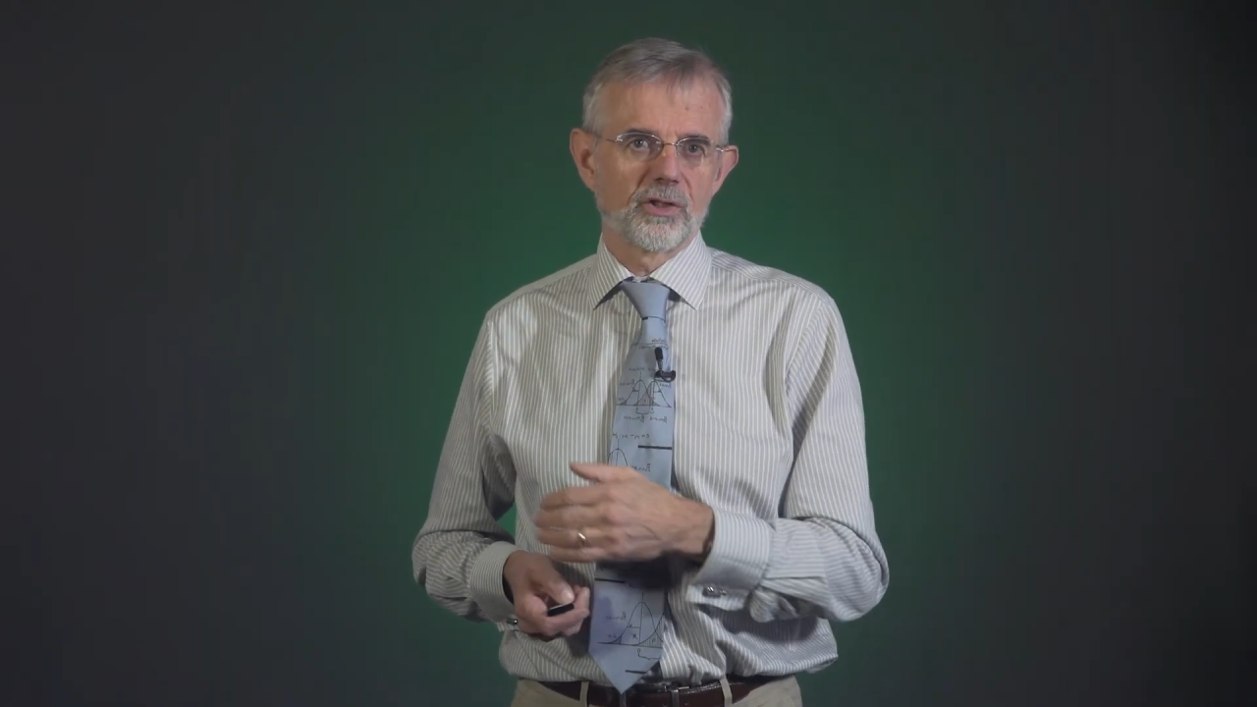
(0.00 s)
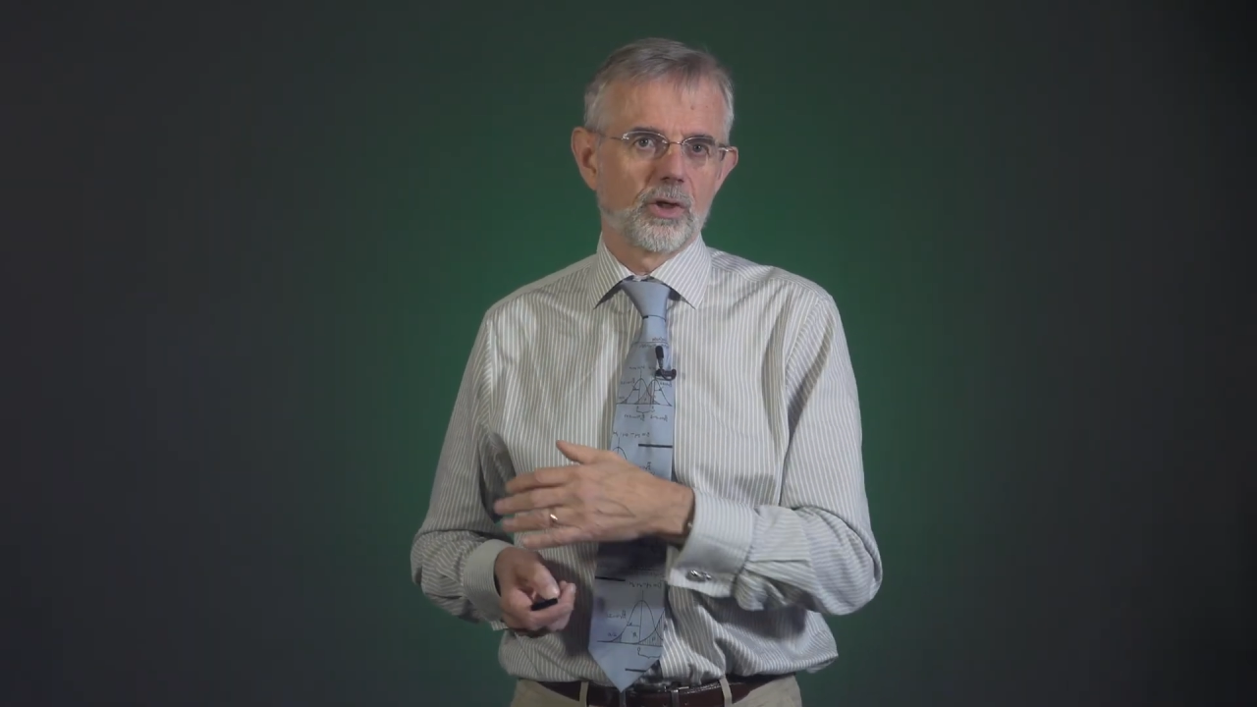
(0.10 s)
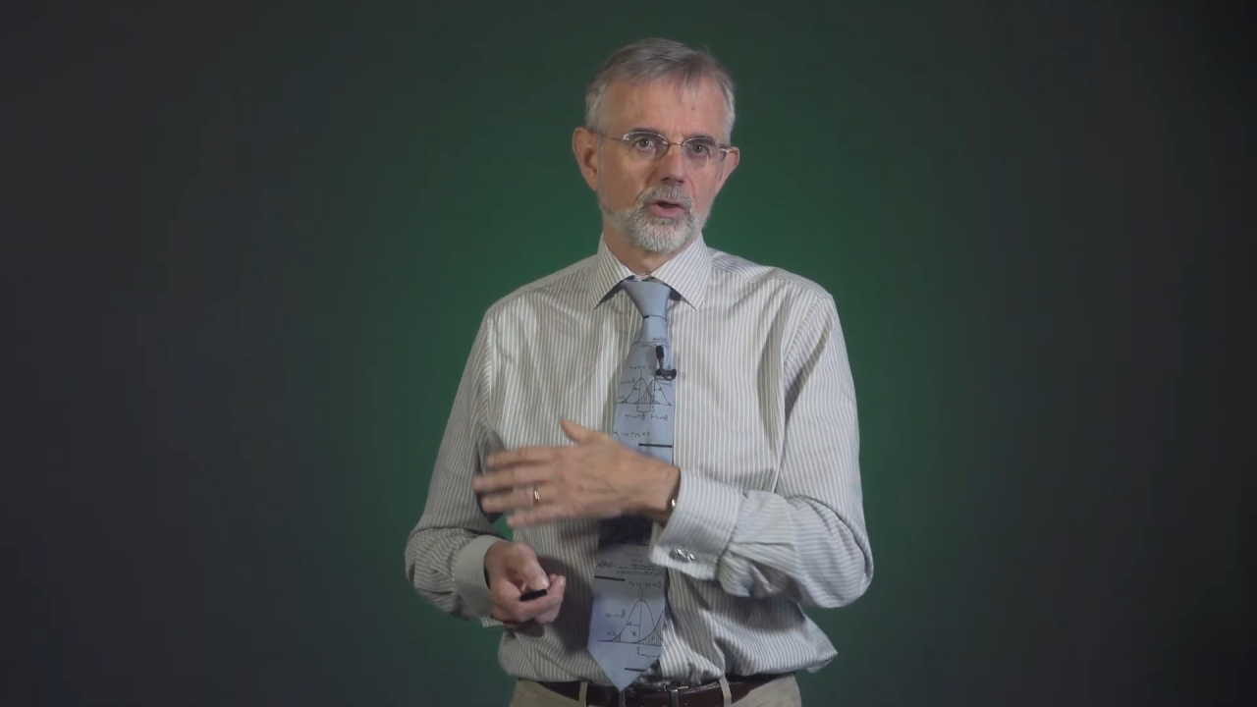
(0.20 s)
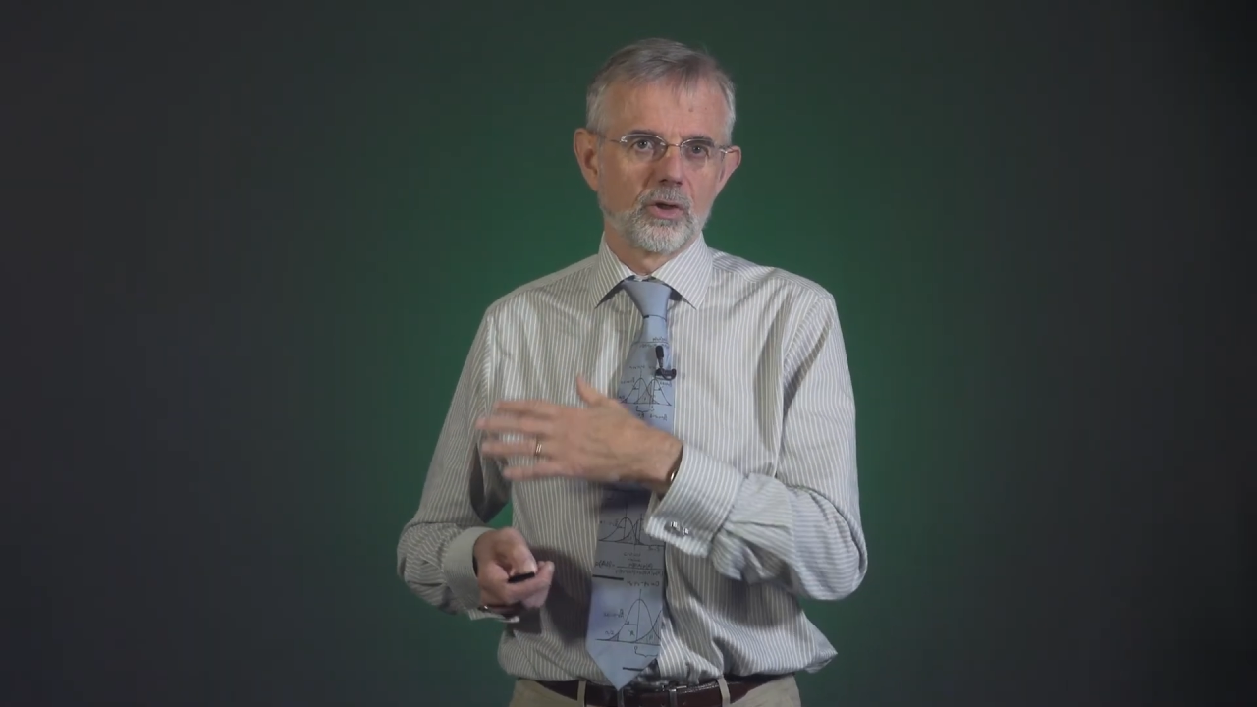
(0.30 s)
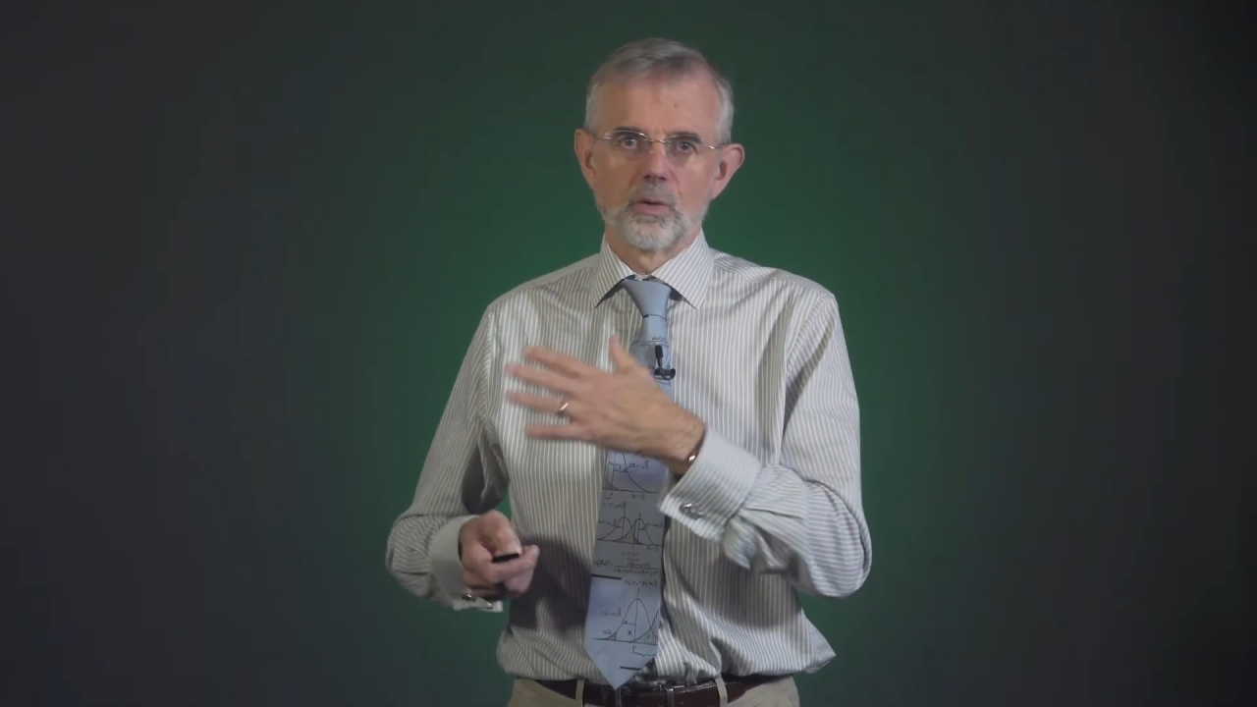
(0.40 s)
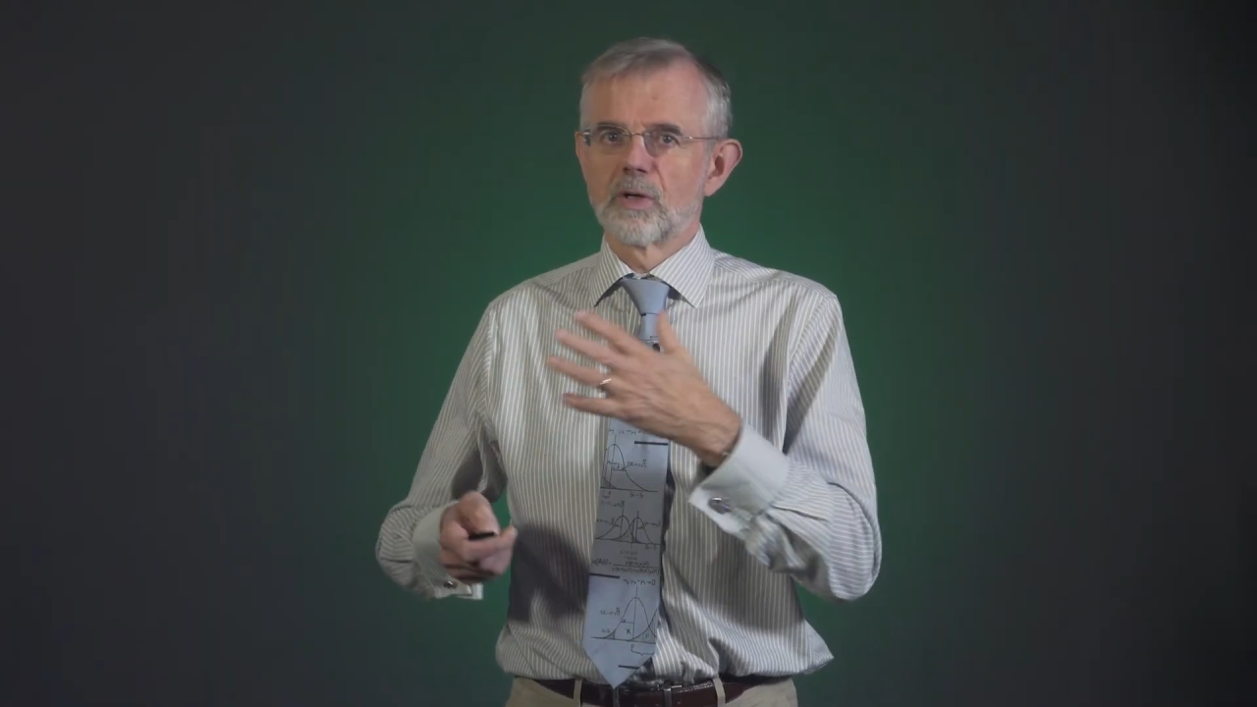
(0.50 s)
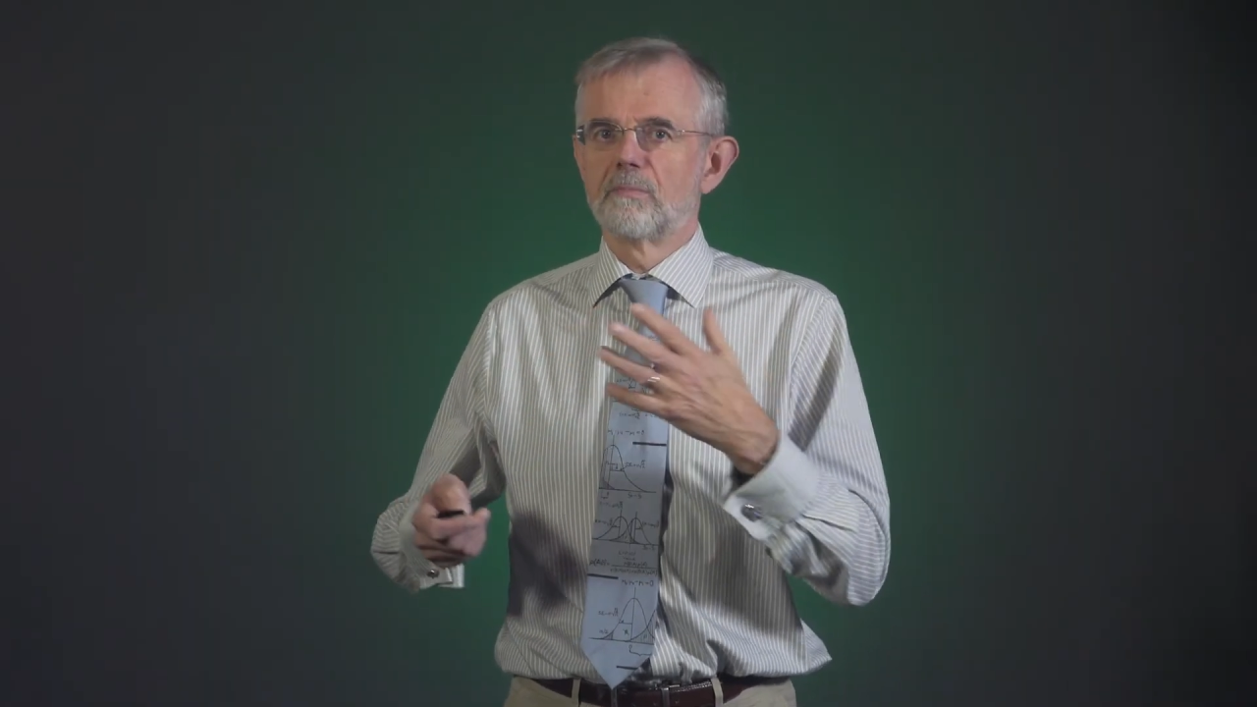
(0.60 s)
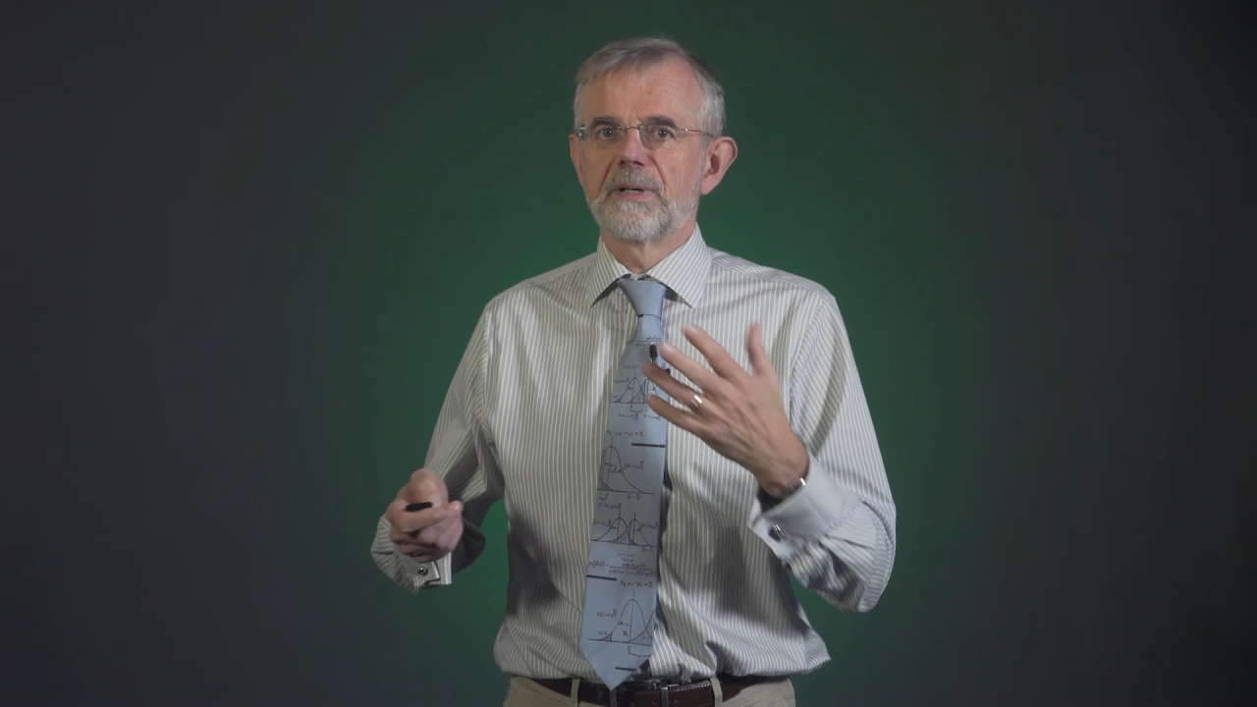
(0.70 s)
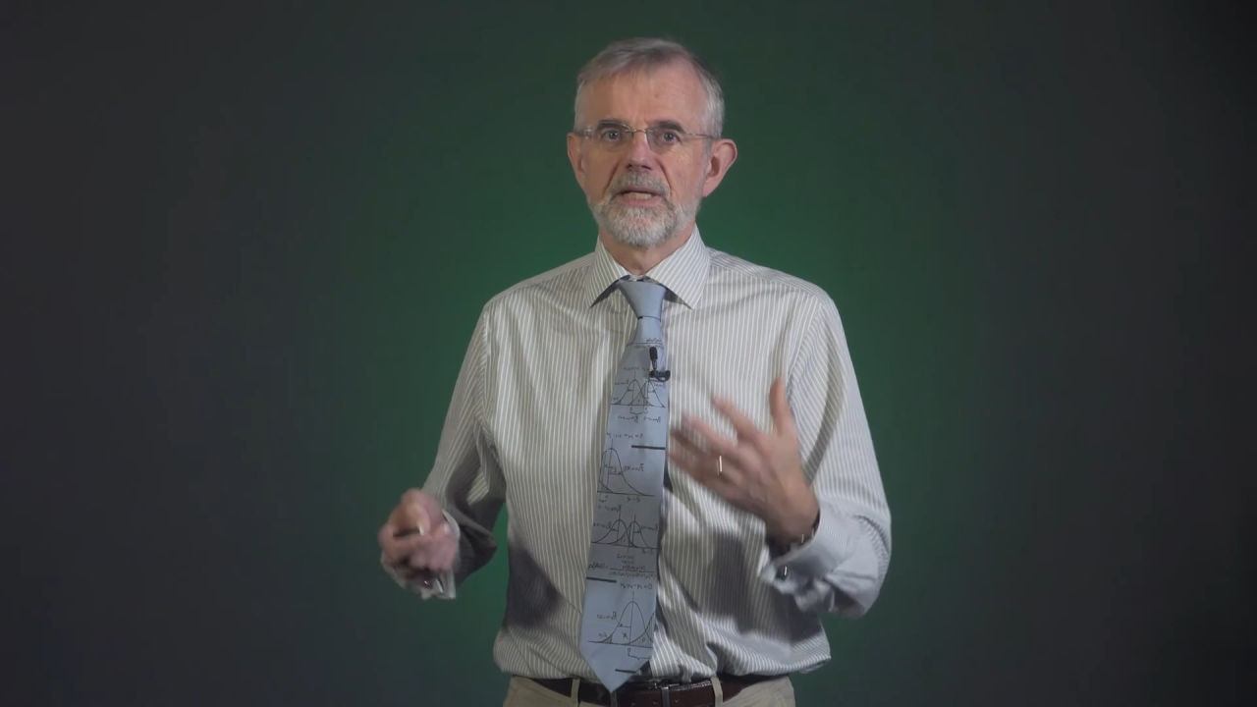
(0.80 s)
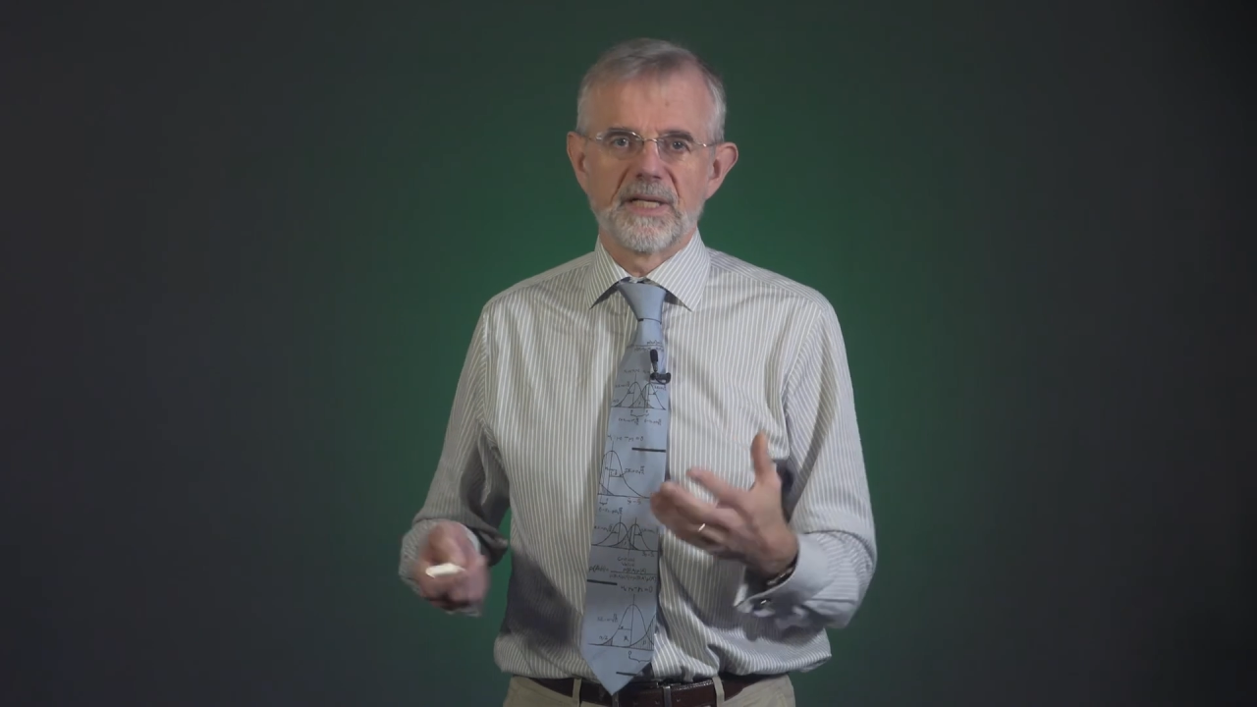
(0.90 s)
So you could do a
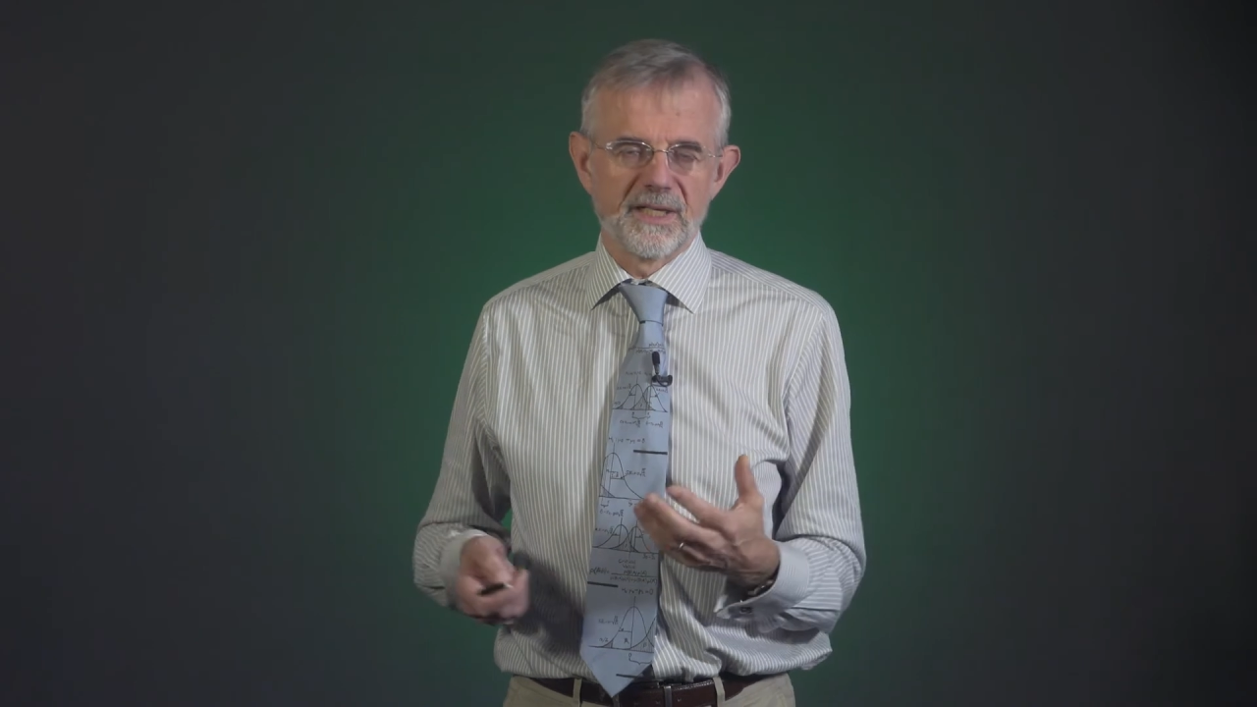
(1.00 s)
completely